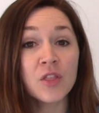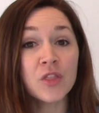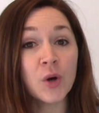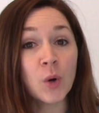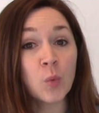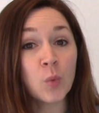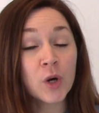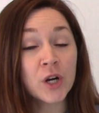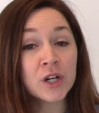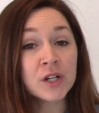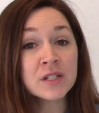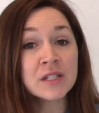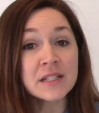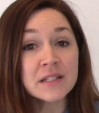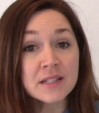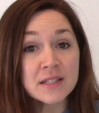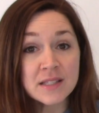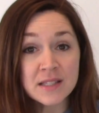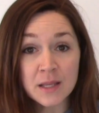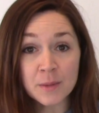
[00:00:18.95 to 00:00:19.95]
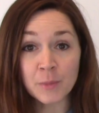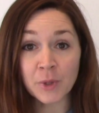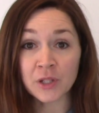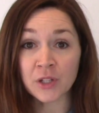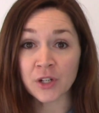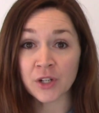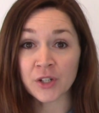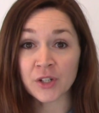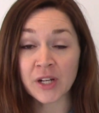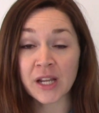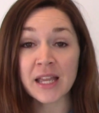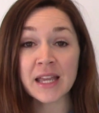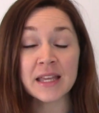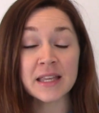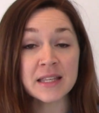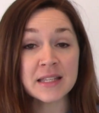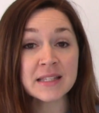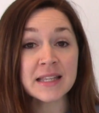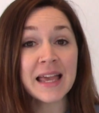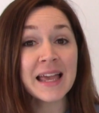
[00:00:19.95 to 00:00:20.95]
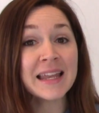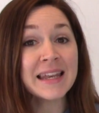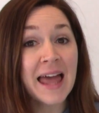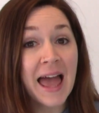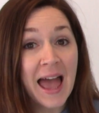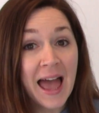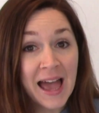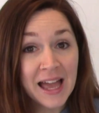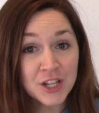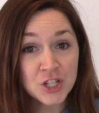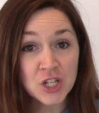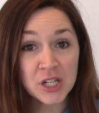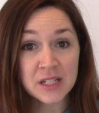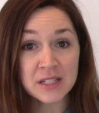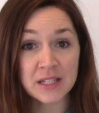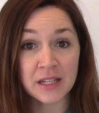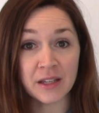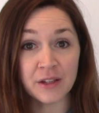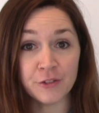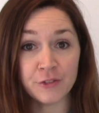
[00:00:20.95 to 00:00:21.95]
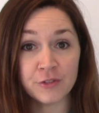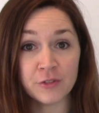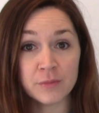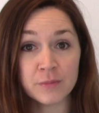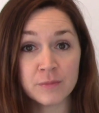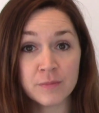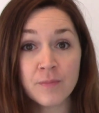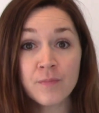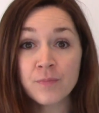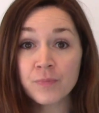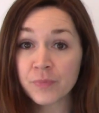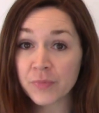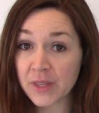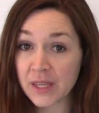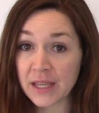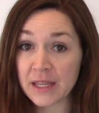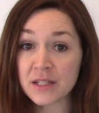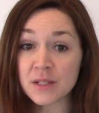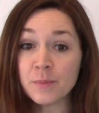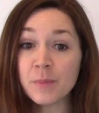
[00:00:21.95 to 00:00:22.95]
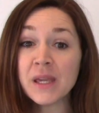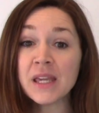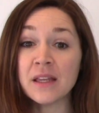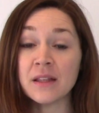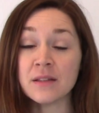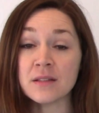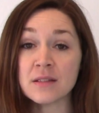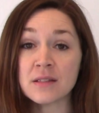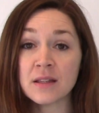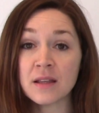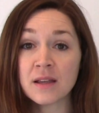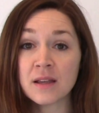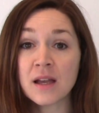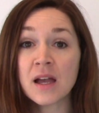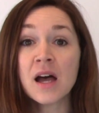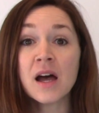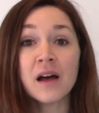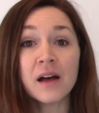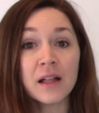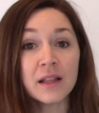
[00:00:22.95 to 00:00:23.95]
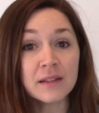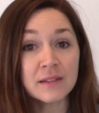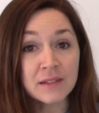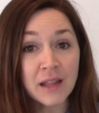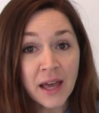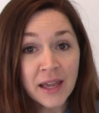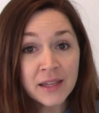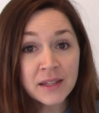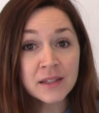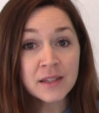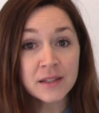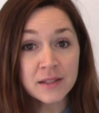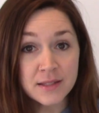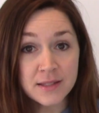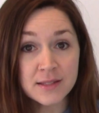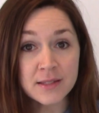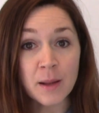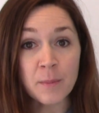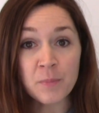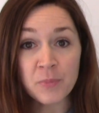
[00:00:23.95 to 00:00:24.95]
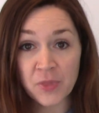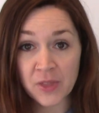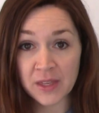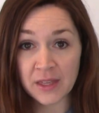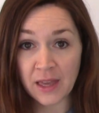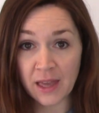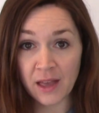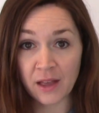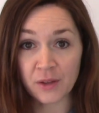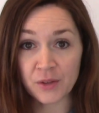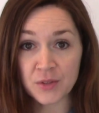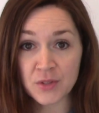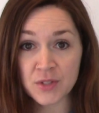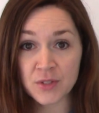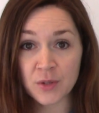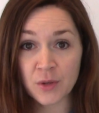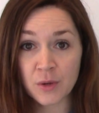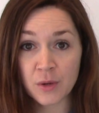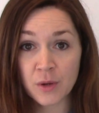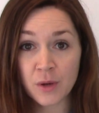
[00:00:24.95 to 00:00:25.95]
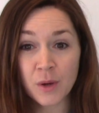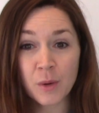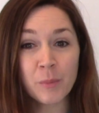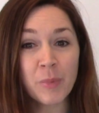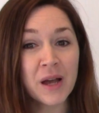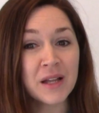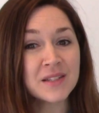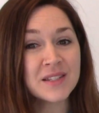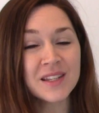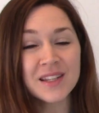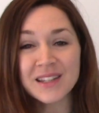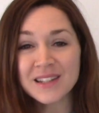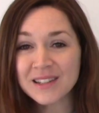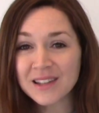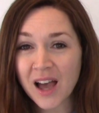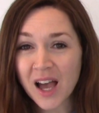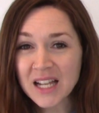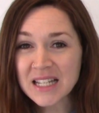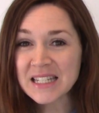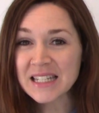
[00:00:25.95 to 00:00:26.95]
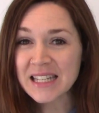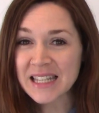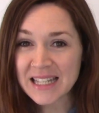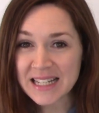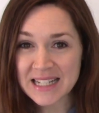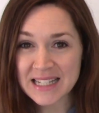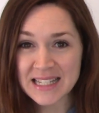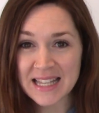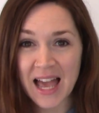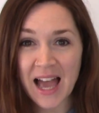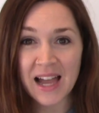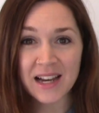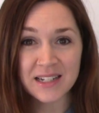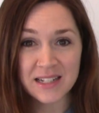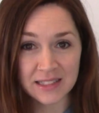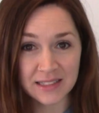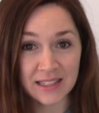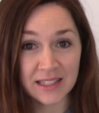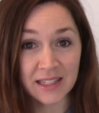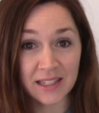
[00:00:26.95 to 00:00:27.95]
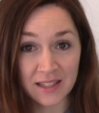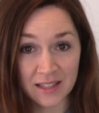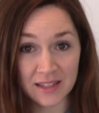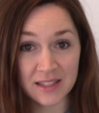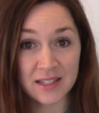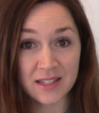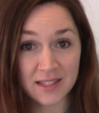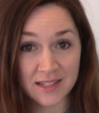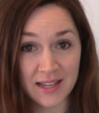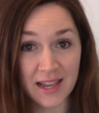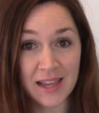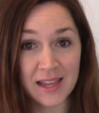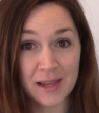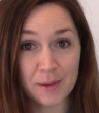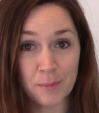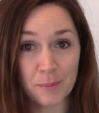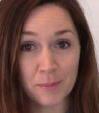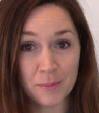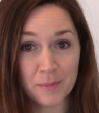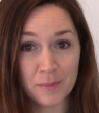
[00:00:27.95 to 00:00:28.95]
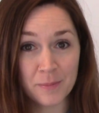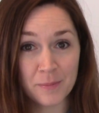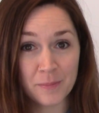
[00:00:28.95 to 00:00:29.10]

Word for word: The word similar is an adjective. It means like something else, but not exactly the same.